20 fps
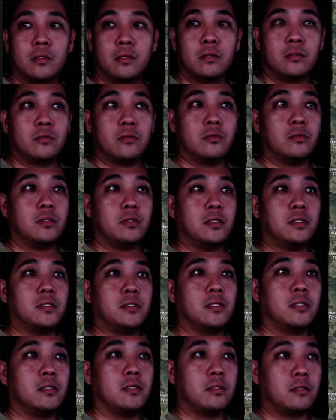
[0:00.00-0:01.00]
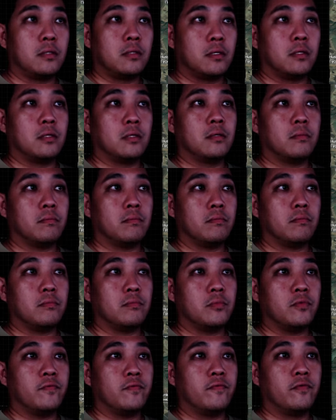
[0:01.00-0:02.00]
So this is the
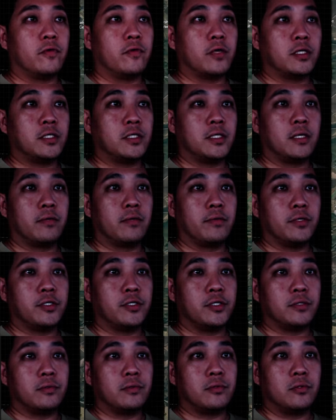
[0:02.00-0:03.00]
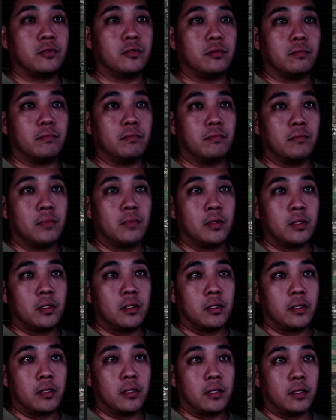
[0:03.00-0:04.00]
Dvorichna region. So
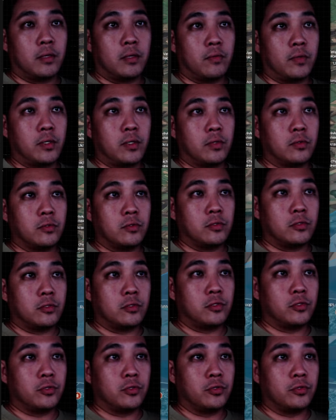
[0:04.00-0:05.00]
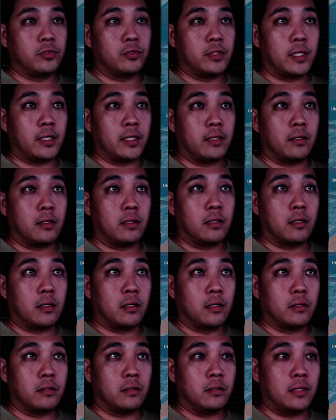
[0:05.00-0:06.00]
I want to show you that
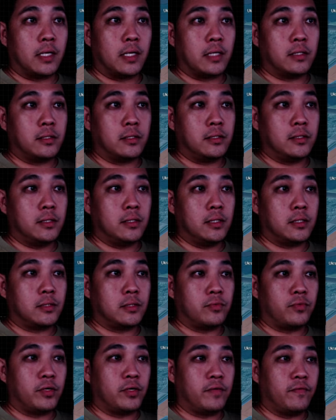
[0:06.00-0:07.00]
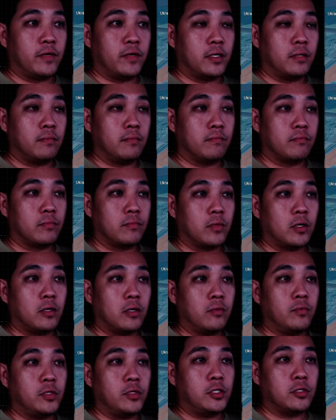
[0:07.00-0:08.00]
there is this river,
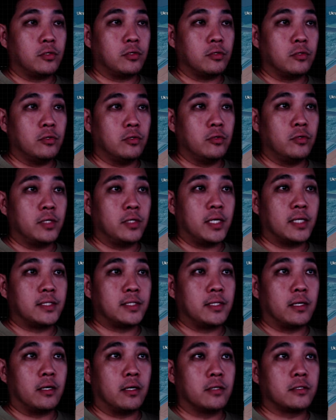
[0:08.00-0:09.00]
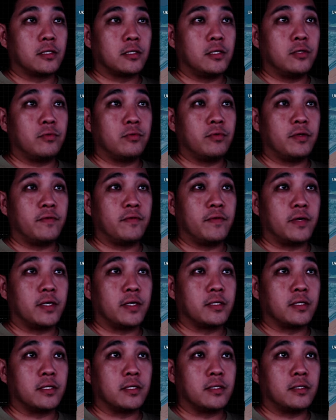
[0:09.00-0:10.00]
which is also known as the Oskil River,
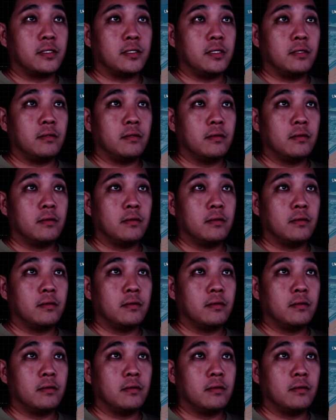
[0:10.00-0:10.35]
as you can see.